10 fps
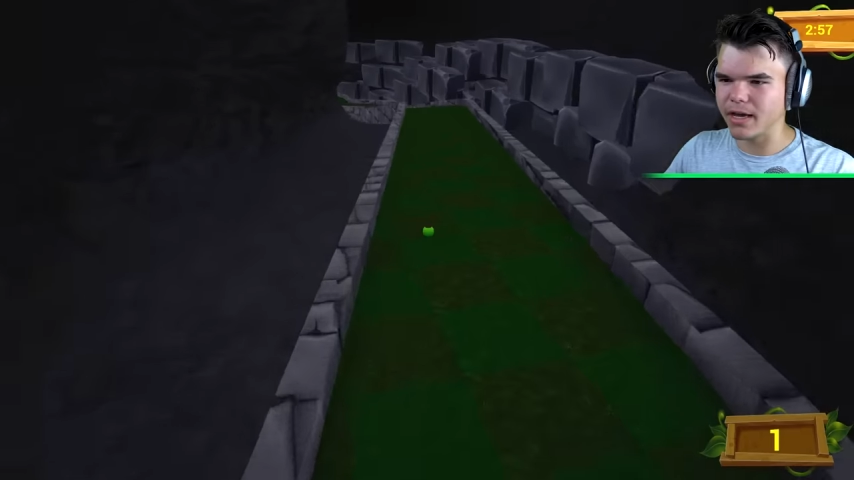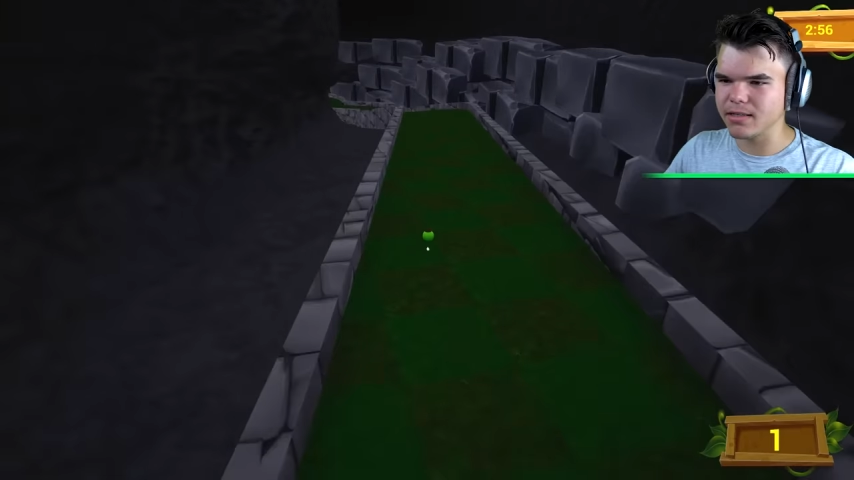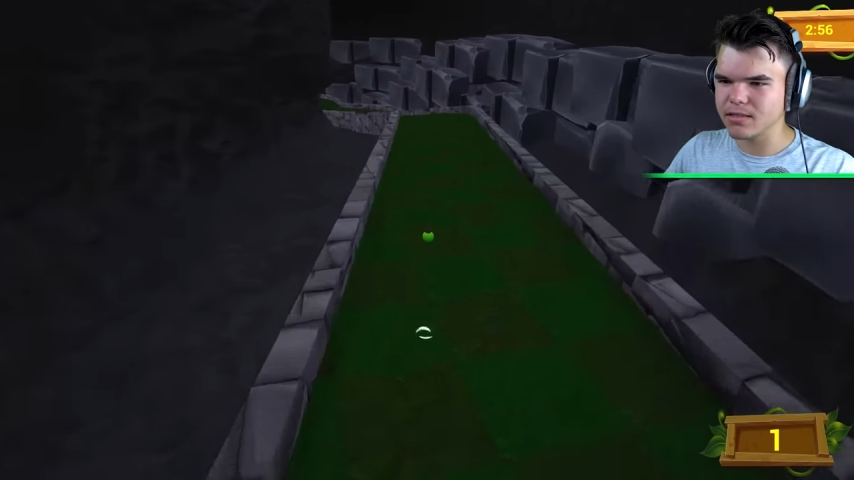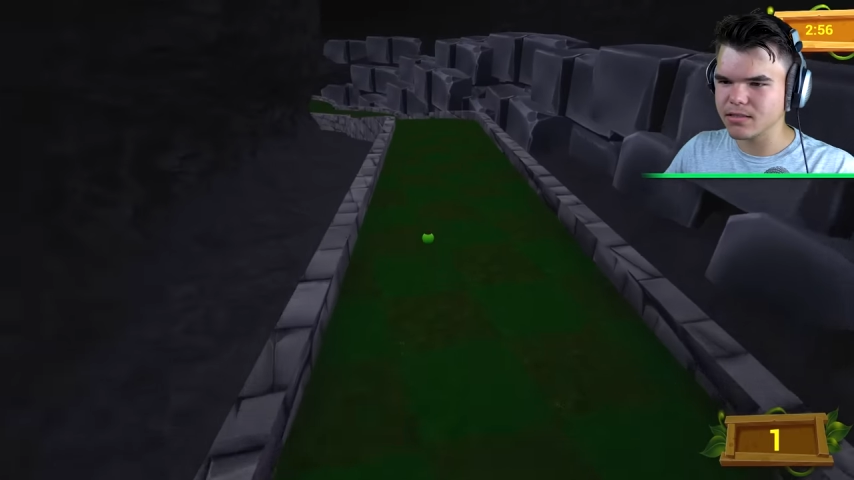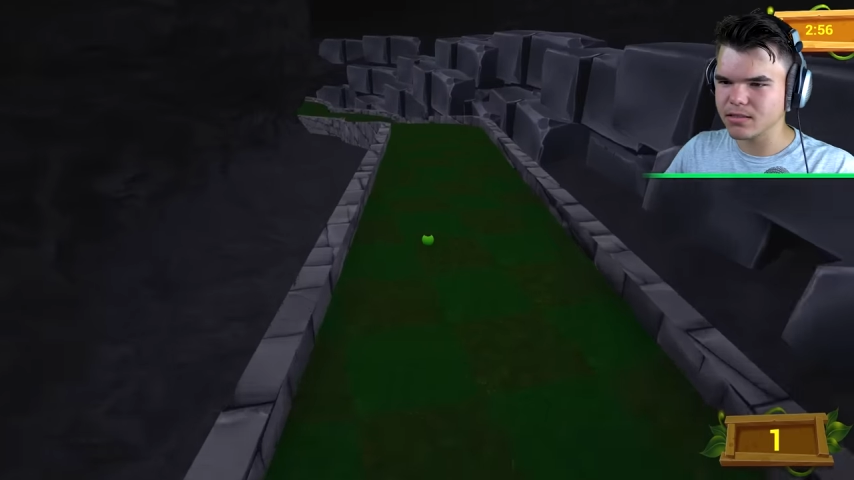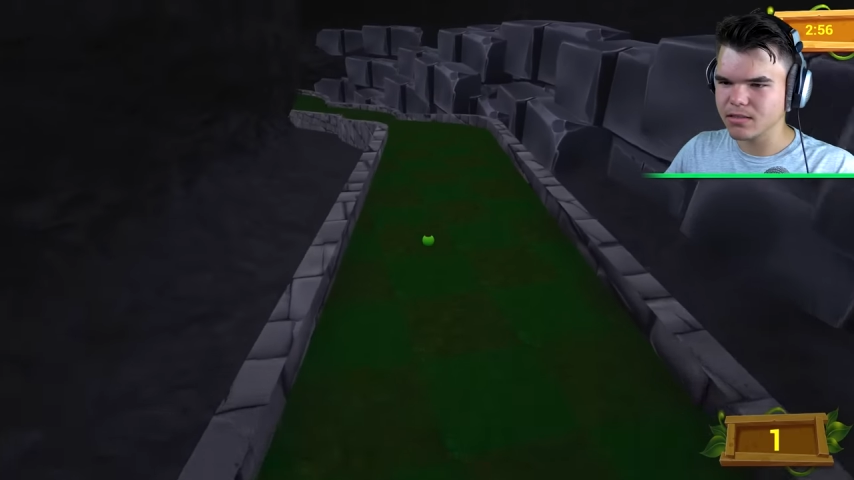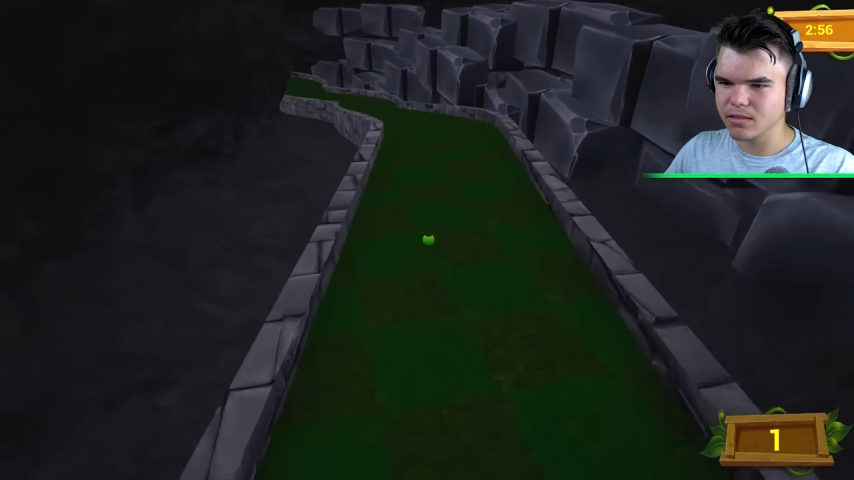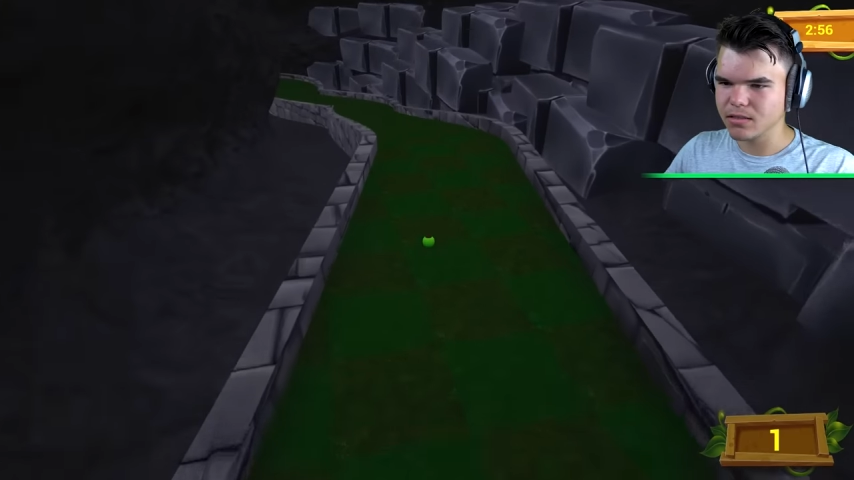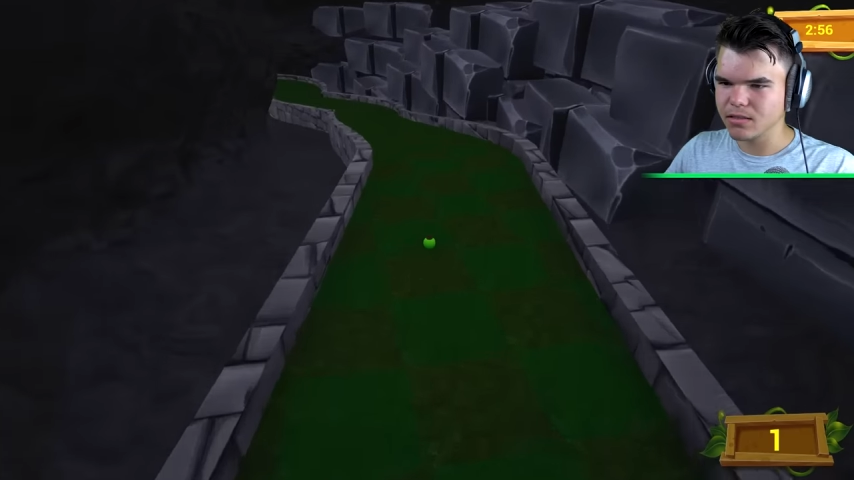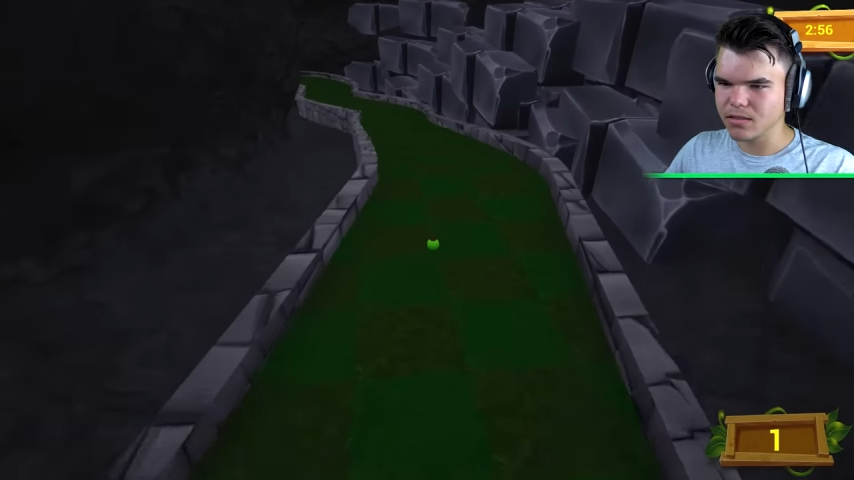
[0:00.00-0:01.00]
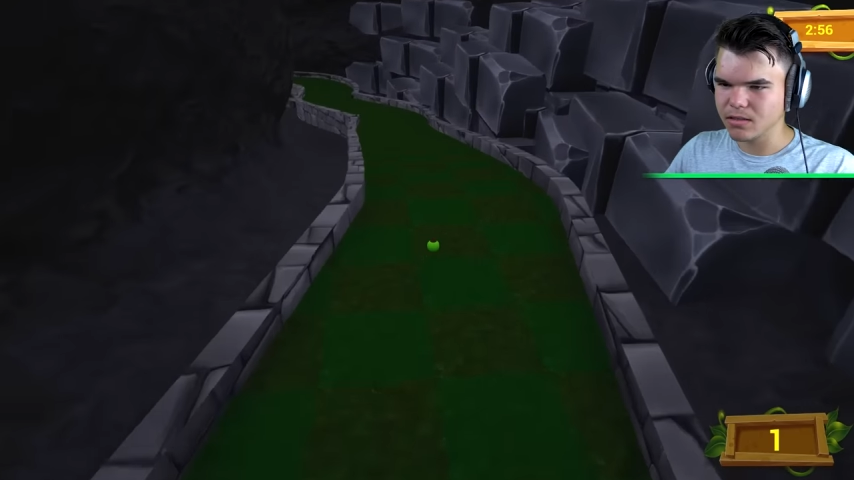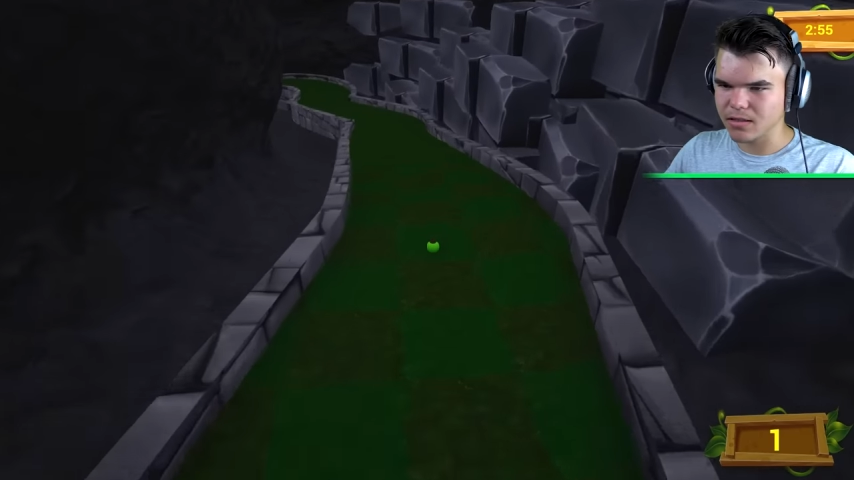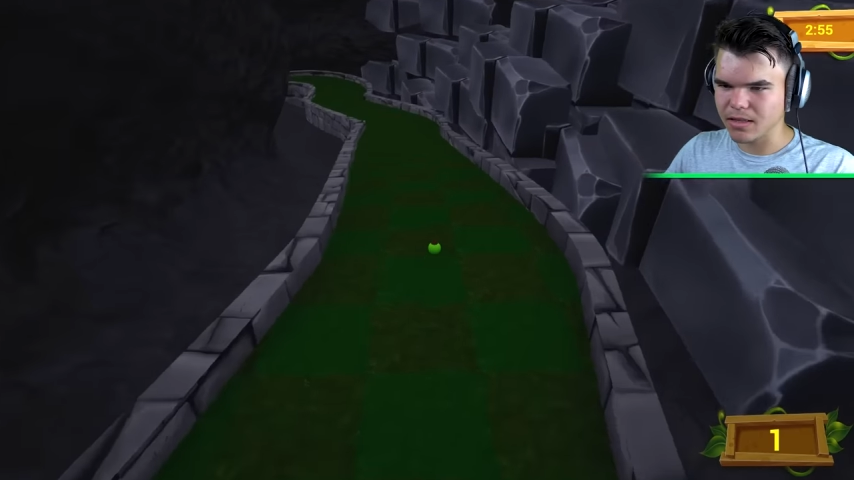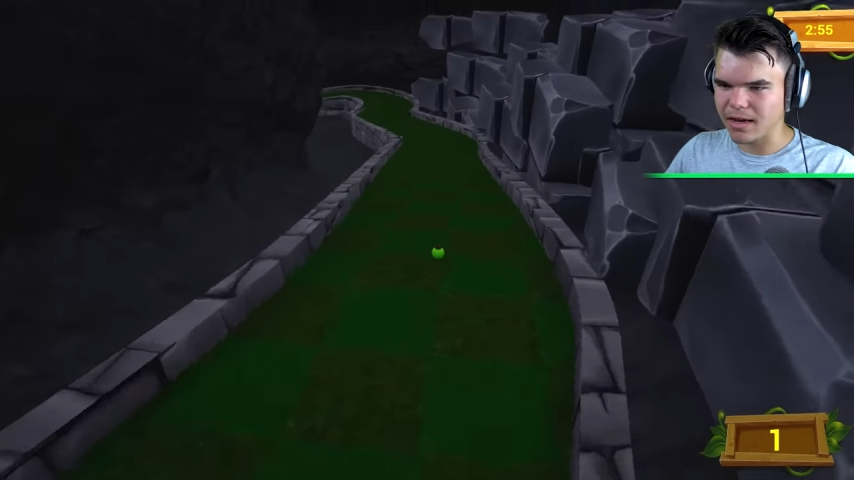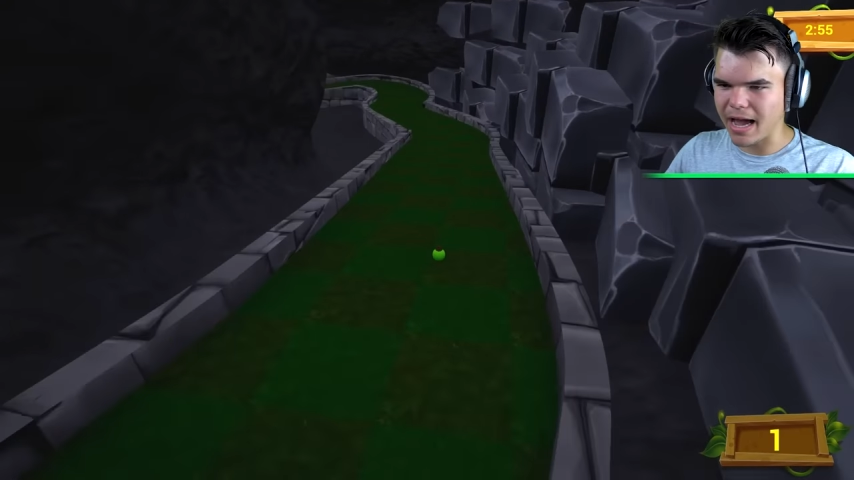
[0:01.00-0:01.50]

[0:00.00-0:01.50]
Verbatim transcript: Are you gonna get trolled here, or?